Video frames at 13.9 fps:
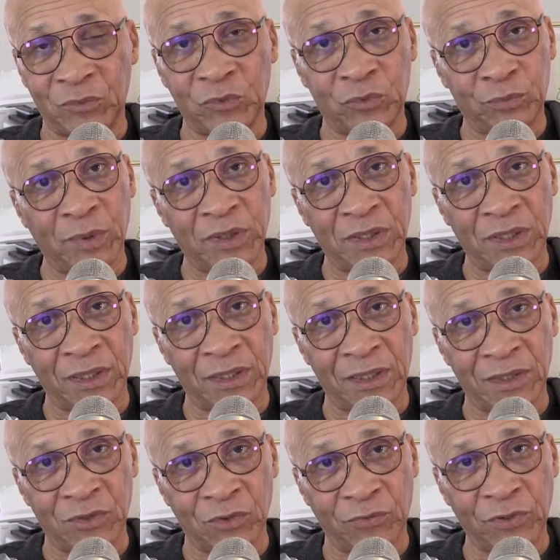basically,
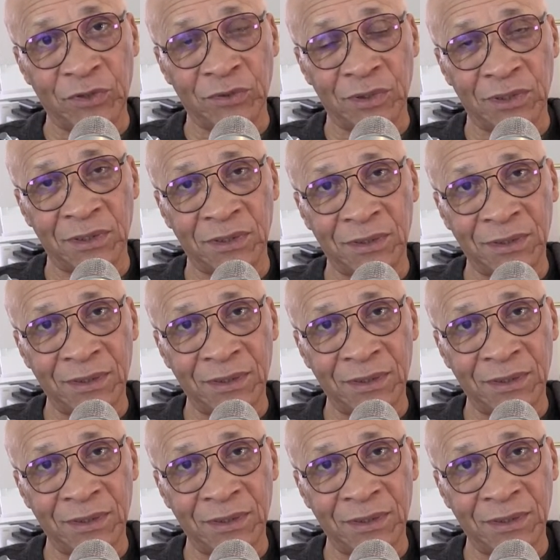he's officially